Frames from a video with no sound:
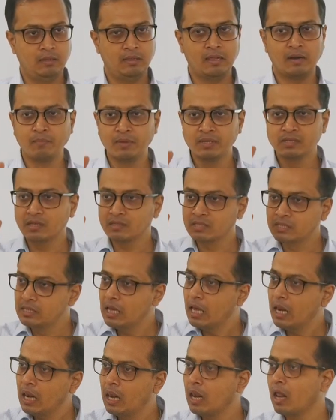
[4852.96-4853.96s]
That means the
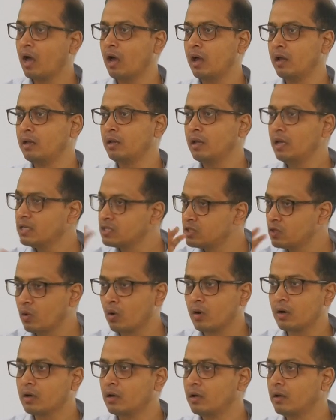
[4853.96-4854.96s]
cell line is
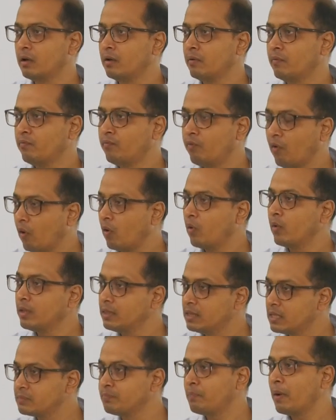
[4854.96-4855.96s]
not
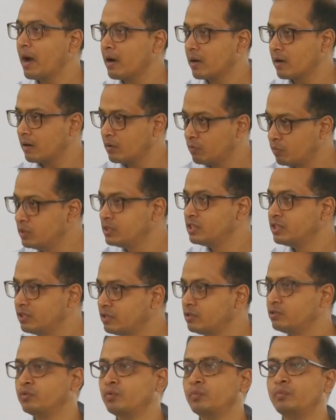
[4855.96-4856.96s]
following this pattern which
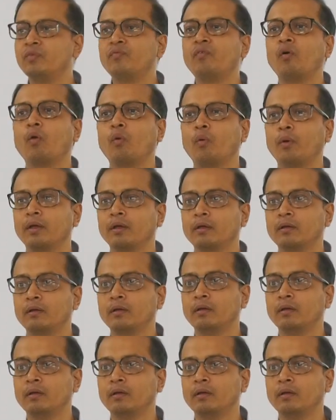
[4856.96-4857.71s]
it should be following.